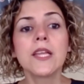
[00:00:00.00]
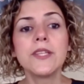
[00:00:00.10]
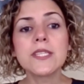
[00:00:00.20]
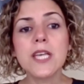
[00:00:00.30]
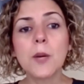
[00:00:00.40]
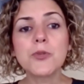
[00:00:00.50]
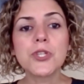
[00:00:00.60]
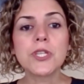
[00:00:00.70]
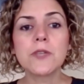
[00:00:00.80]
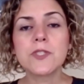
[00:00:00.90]
This
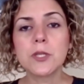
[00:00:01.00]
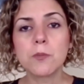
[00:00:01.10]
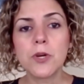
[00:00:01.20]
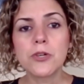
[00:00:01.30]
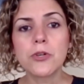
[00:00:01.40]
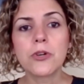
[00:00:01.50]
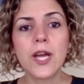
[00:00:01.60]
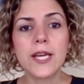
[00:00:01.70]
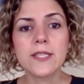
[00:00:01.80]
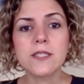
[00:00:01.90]
option gives the borrower
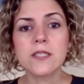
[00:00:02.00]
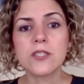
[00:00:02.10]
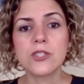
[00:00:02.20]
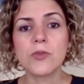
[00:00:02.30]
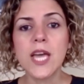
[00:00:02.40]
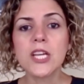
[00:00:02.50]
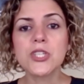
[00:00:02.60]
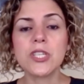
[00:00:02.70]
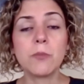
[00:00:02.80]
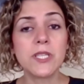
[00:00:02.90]
access to
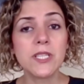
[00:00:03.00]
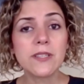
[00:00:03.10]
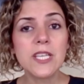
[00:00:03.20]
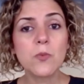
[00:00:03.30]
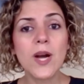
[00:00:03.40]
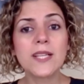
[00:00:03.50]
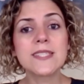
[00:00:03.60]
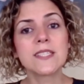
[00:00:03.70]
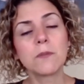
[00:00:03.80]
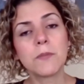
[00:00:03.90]
cash immediately while
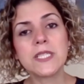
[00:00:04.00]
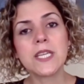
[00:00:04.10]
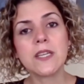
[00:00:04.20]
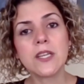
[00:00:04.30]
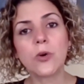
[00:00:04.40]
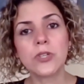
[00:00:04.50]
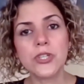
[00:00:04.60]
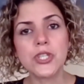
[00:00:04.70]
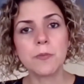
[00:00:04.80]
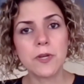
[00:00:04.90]
still maintaining
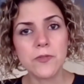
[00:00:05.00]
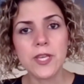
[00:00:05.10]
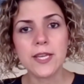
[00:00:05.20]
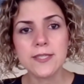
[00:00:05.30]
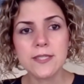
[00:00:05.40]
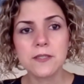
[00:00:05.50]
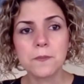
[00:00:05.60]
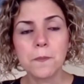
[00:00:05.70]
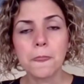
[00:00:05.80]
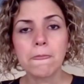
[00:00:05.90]
ownership of the asset.
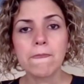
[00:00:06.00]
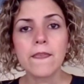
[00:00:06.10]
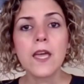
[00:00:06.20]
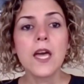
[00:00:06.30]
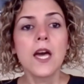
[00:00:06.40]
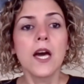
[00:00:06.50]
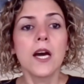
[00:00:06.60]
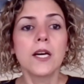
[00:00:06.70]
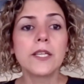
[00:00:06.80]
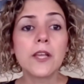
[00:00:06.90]

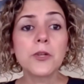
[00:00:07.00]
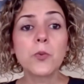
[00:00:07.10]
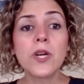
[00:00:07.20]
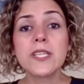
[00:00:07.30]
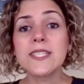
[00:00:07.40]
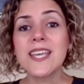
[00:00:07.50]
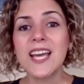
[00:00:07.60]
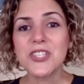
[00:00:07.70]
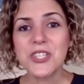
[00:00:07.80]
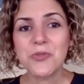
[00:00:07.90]
Another one is
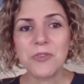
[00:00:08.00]
cash-in